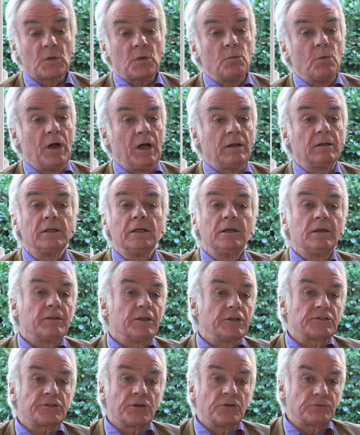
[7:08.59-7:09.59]
Well,
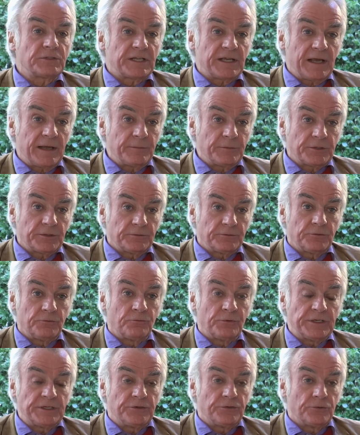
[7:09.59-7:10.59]
there's no time to
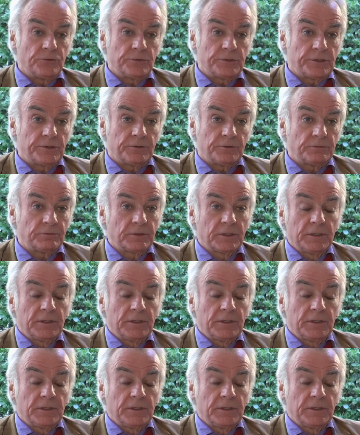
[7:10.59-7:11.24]
redo it, or...